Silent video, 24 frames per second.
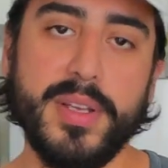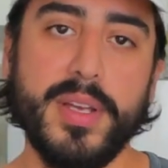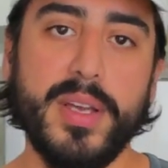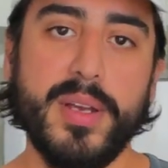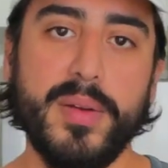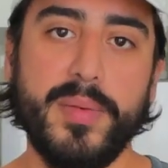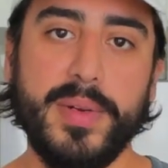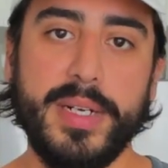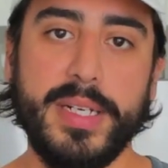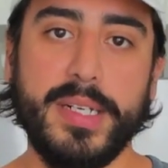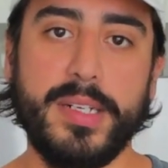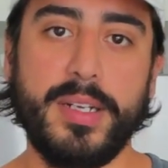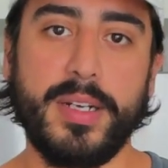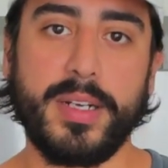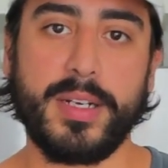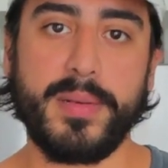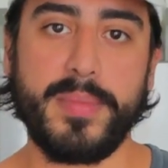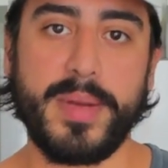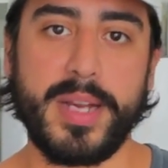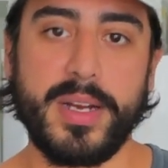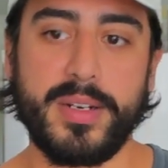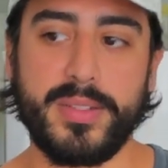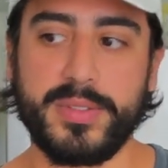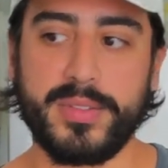we need to talk
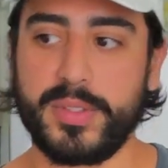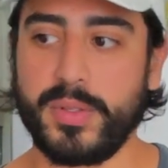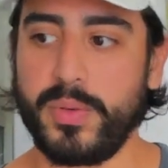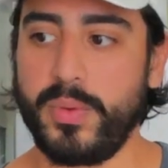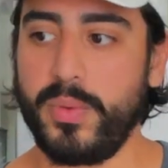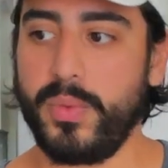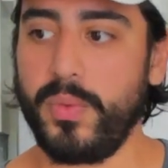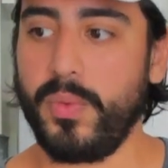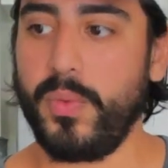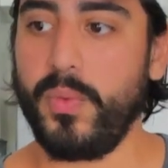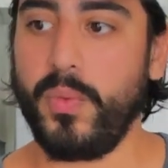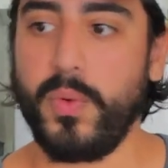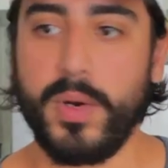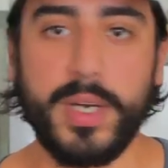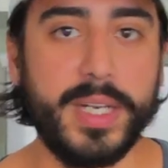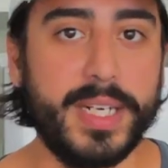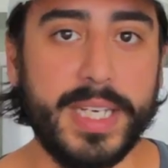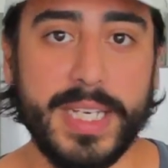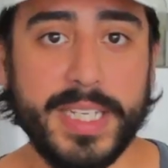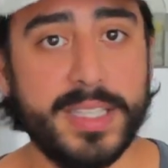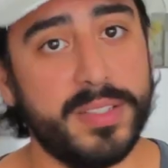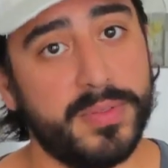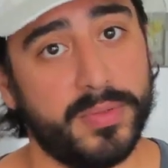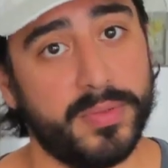about what
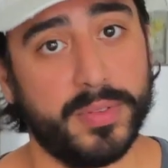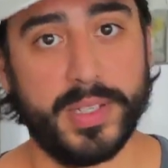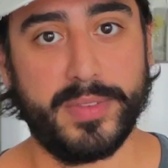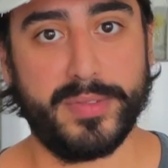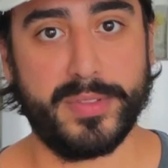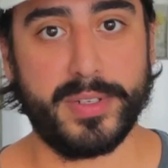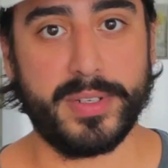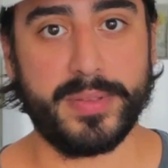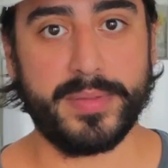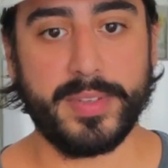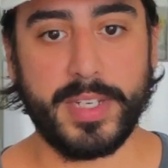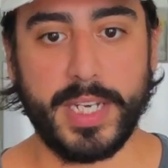is flavor